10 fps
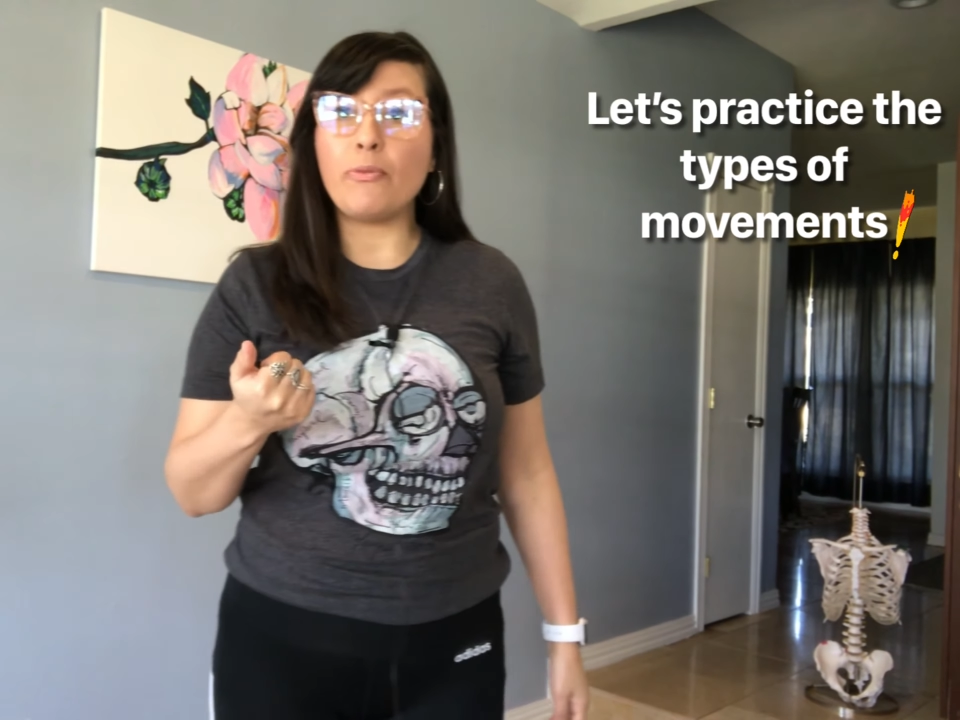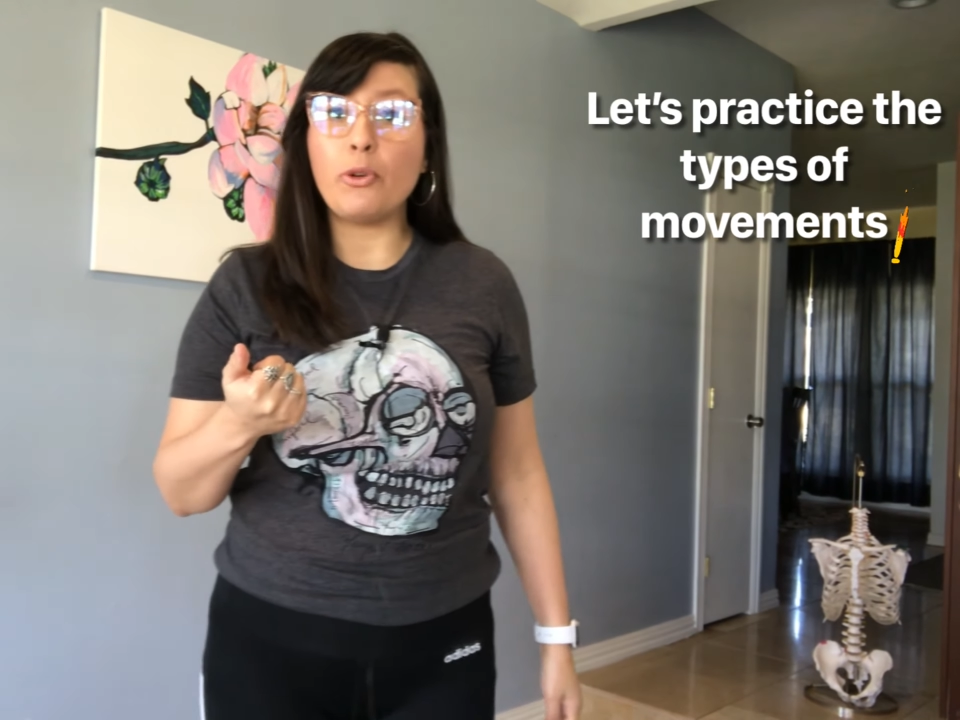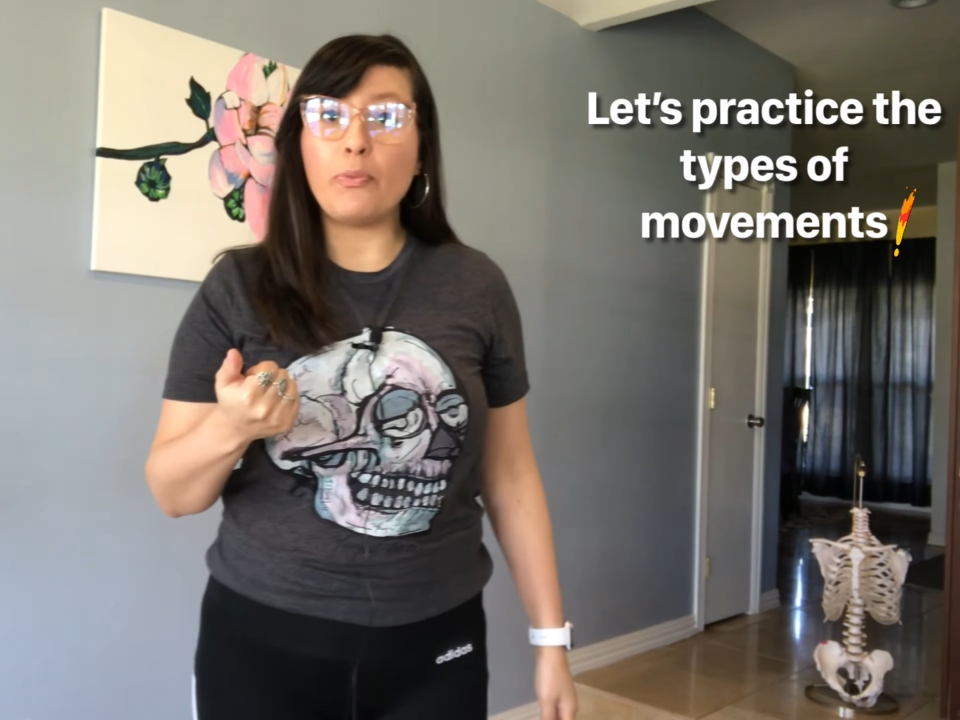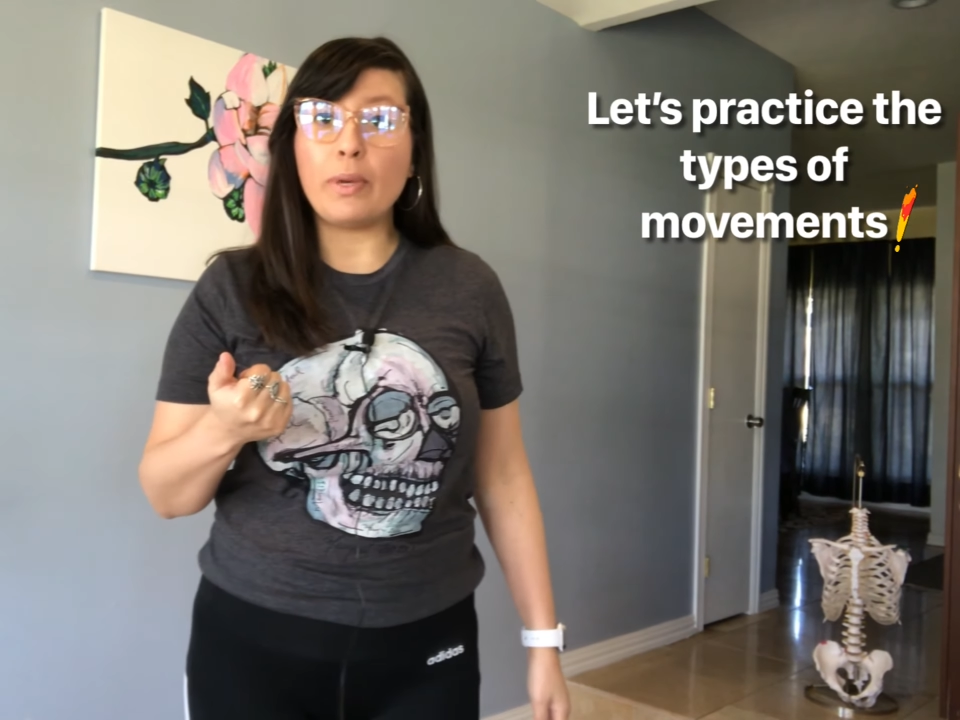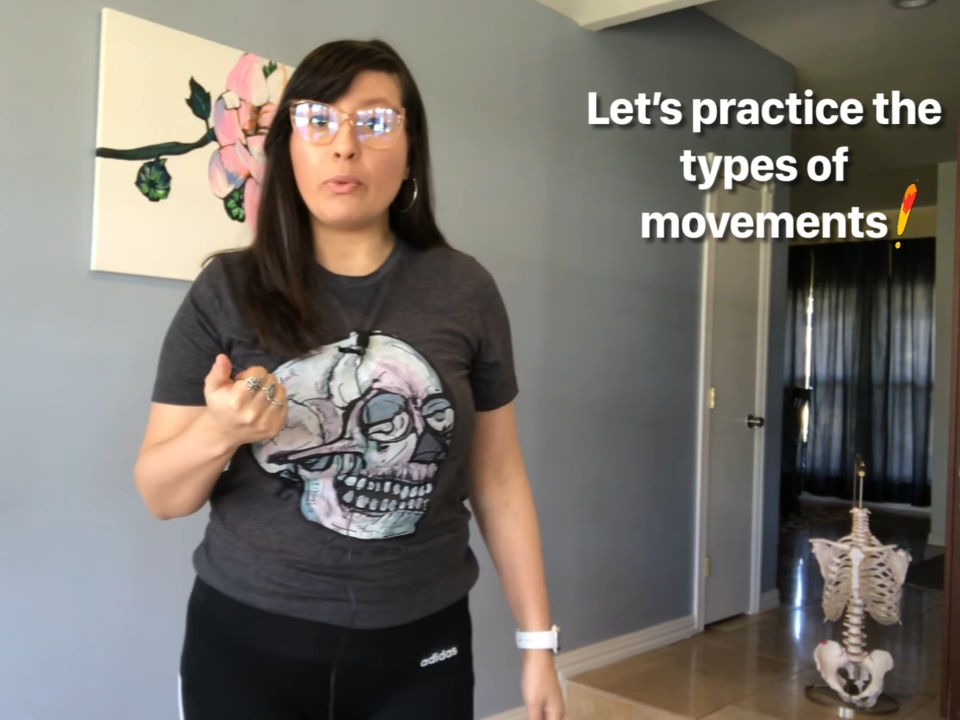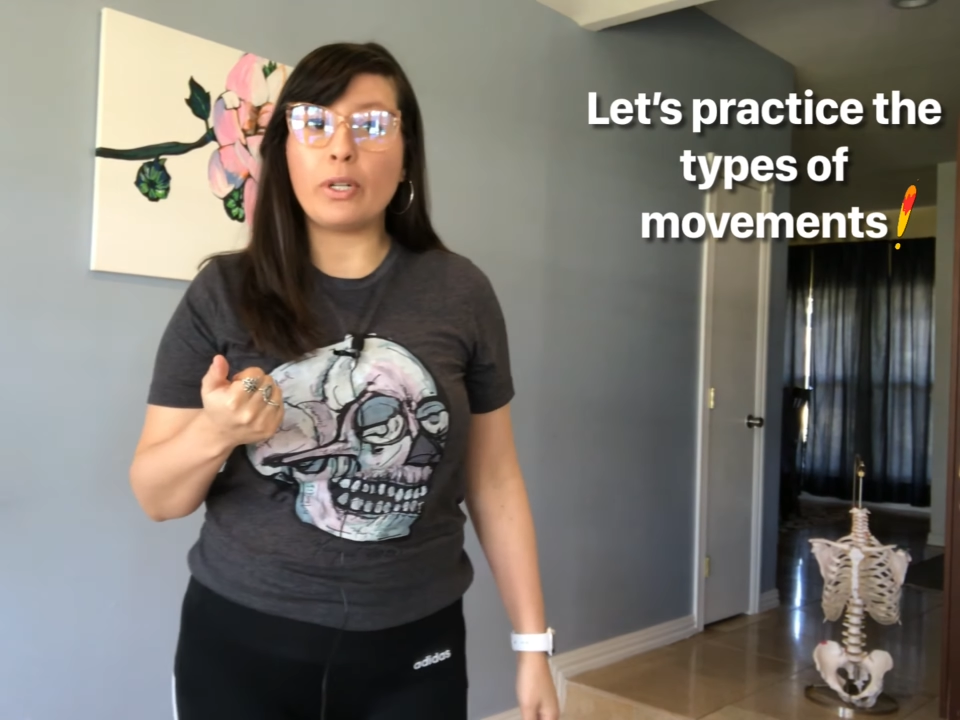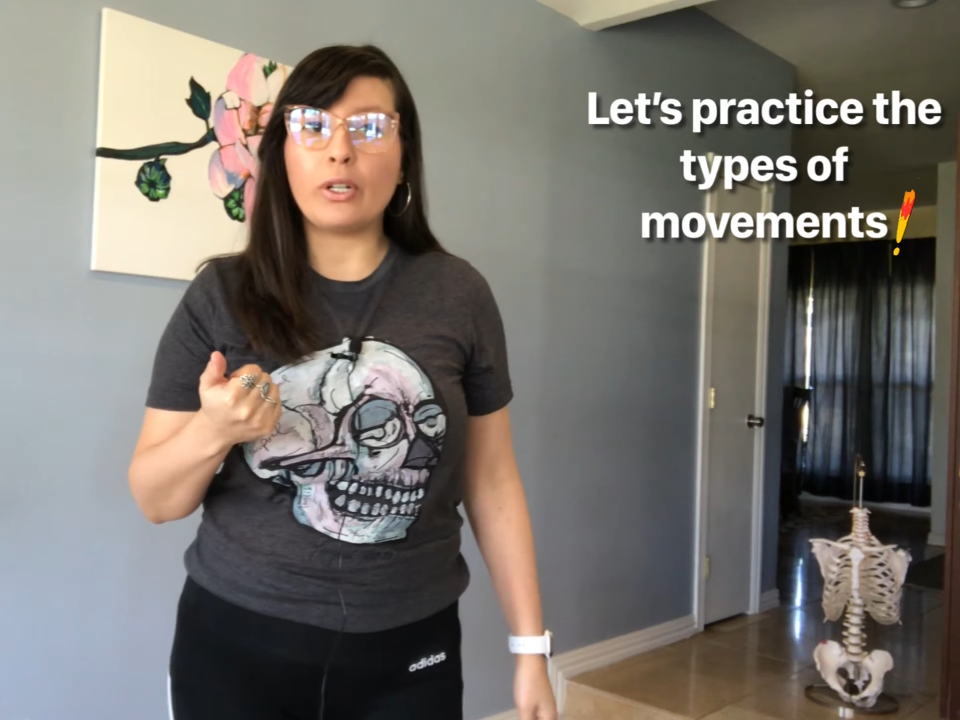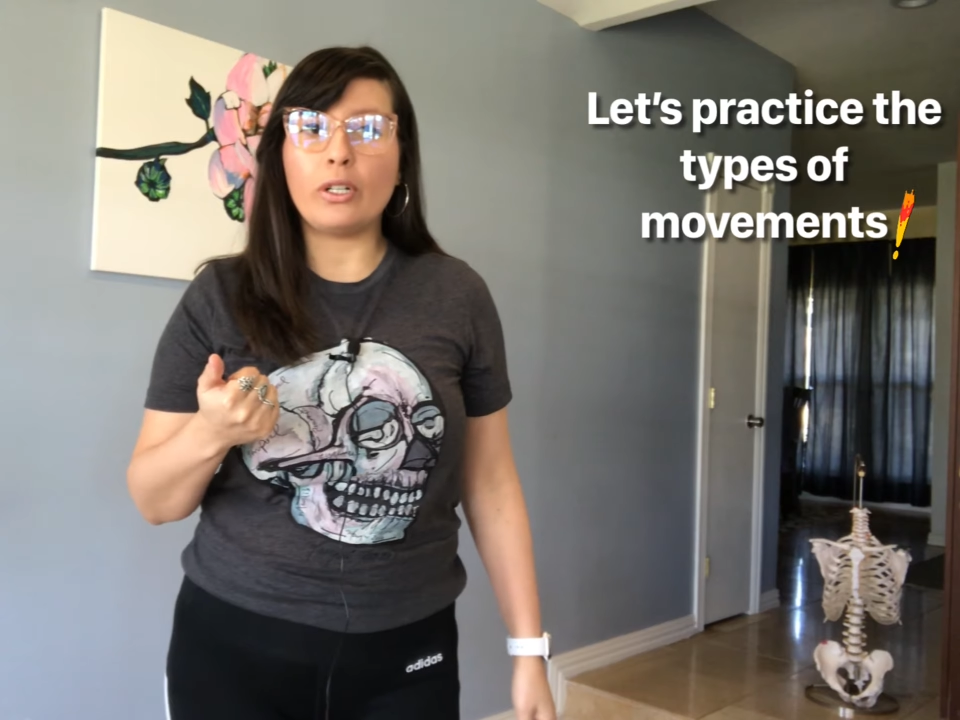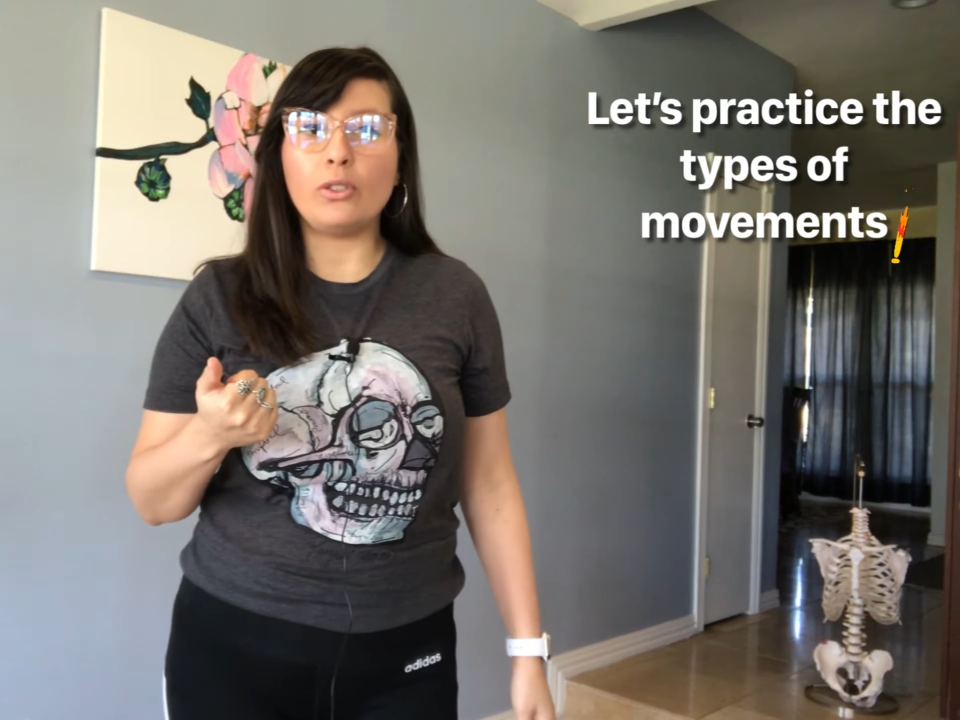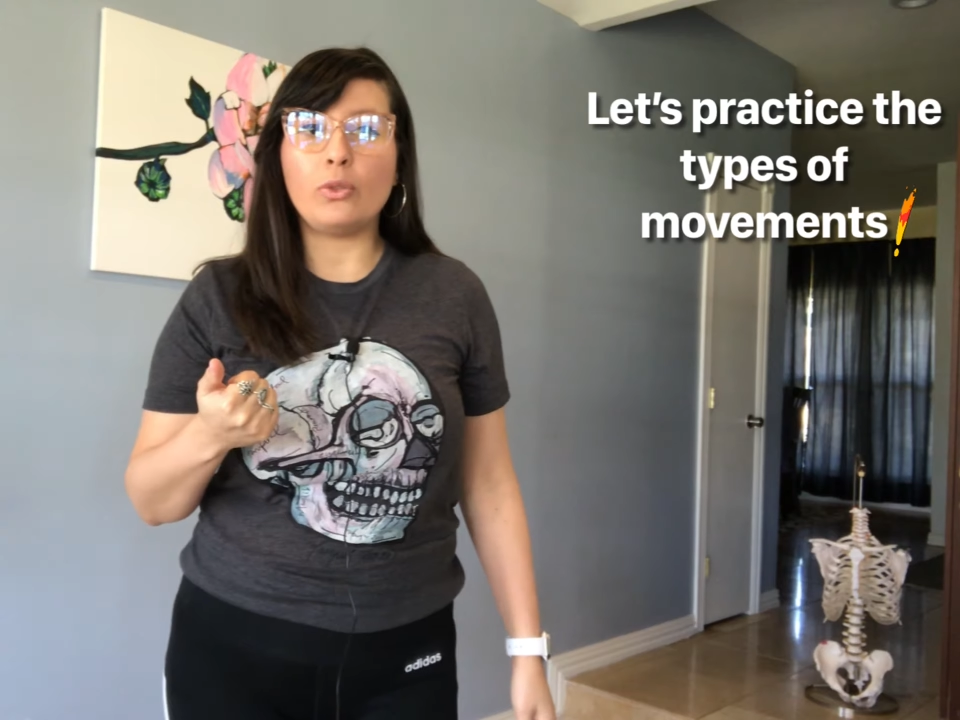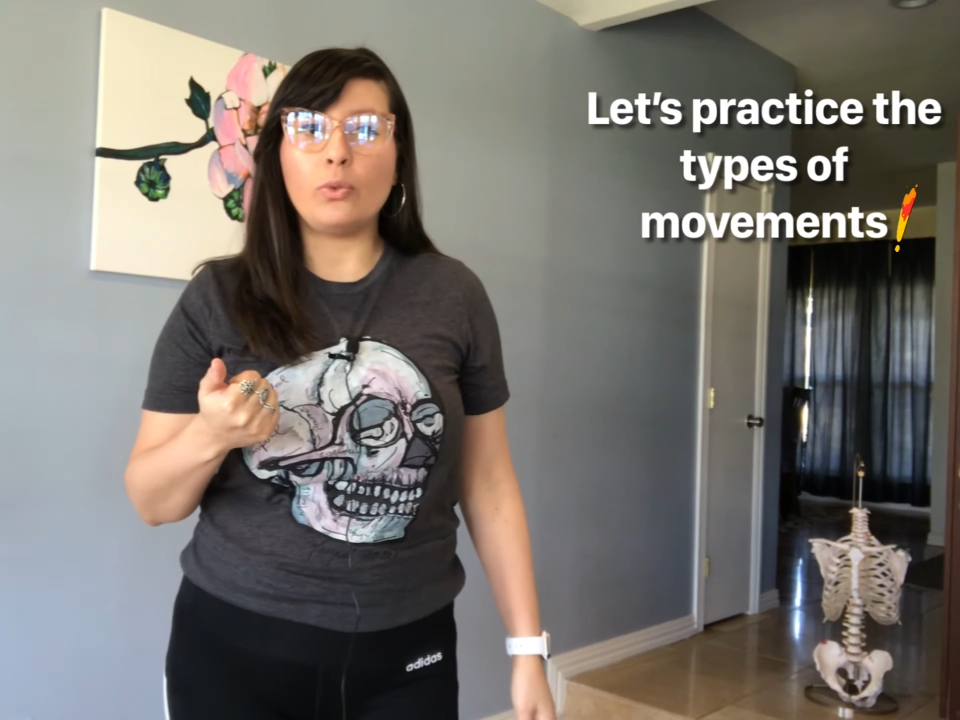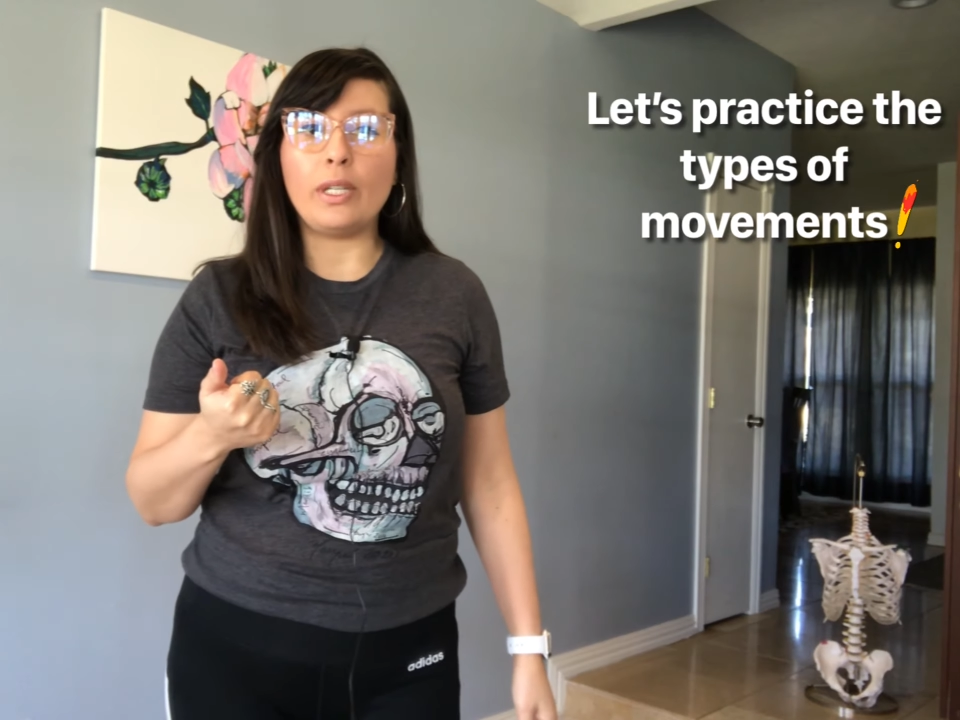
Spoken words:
movement we're going to do